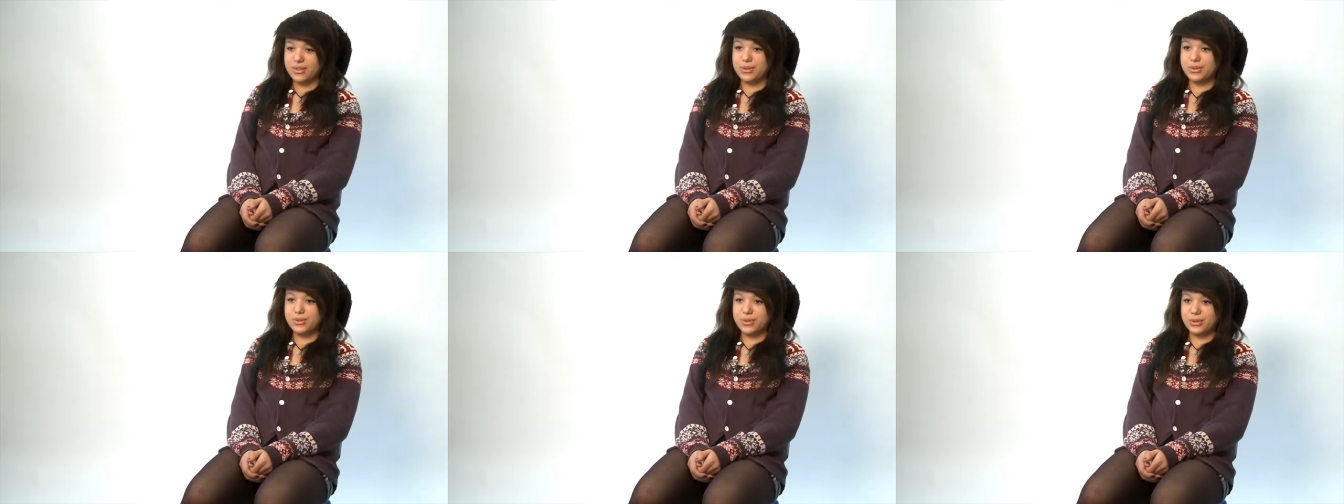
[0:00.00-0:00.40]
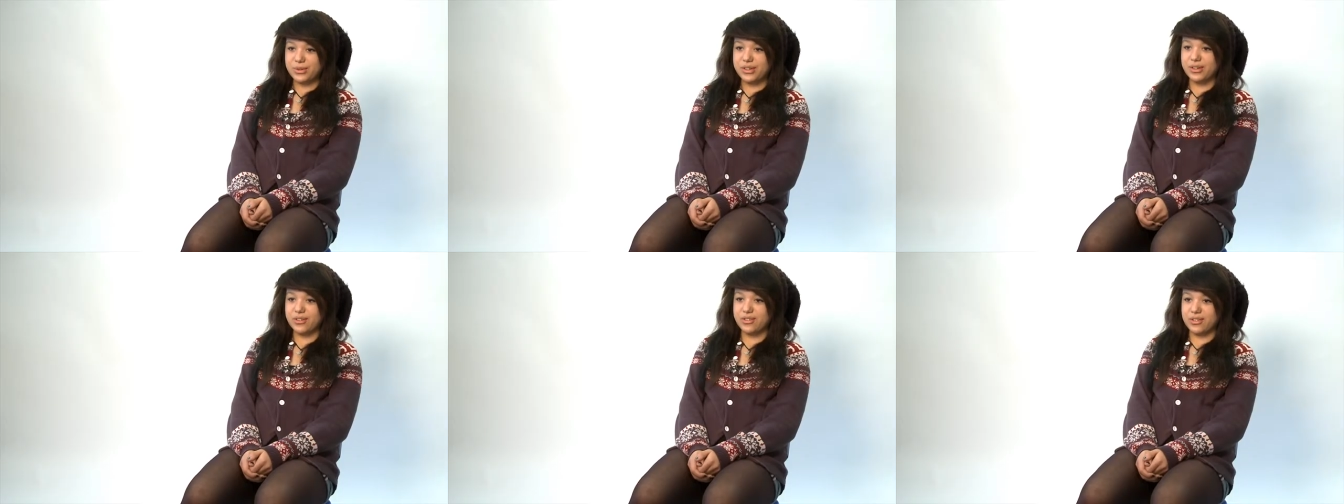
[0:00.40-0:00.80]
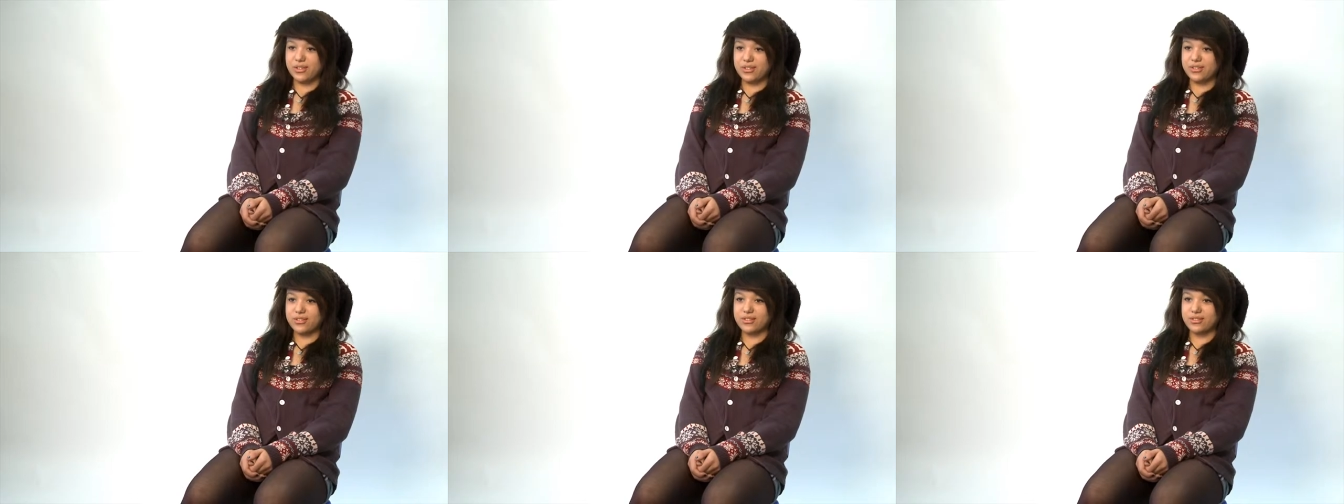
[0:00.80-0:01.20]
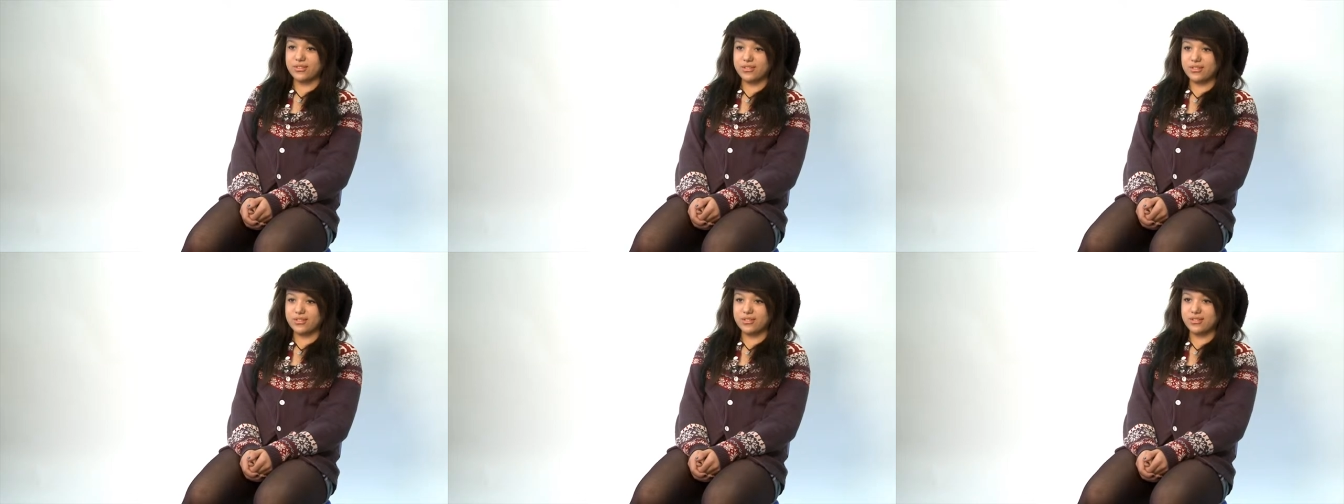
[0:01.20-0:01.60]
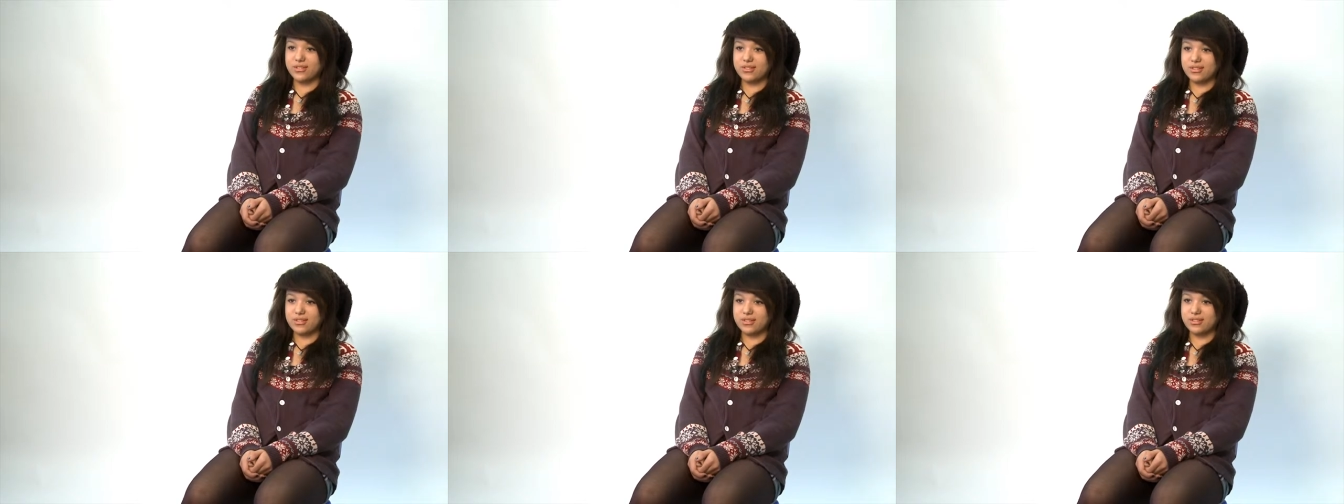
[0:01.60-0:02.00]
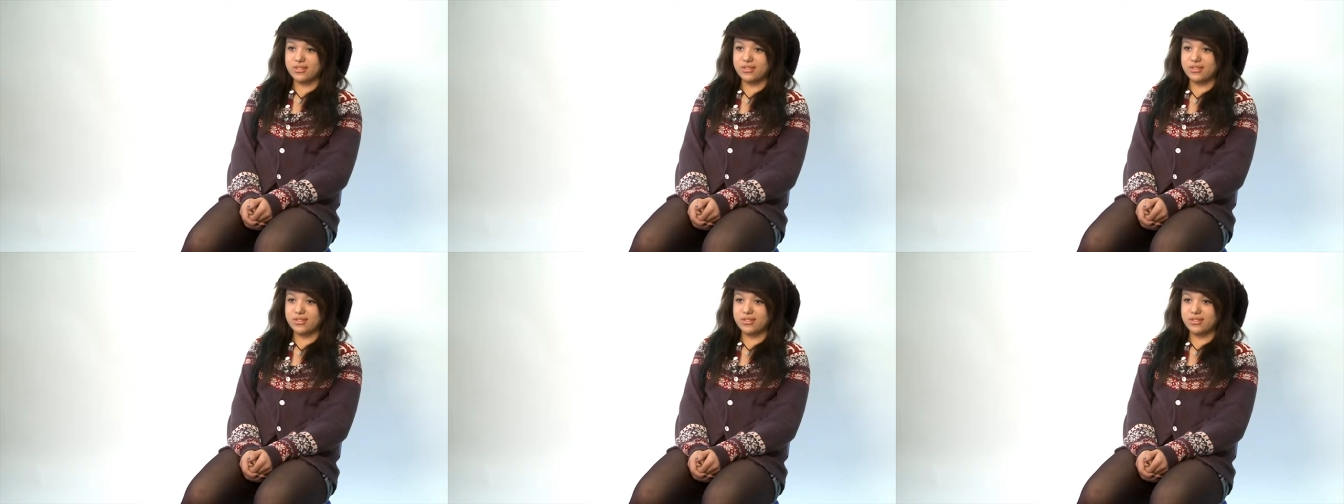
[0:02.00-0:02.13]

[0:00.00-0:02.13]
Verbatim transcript: Who's your hero? My grandmother.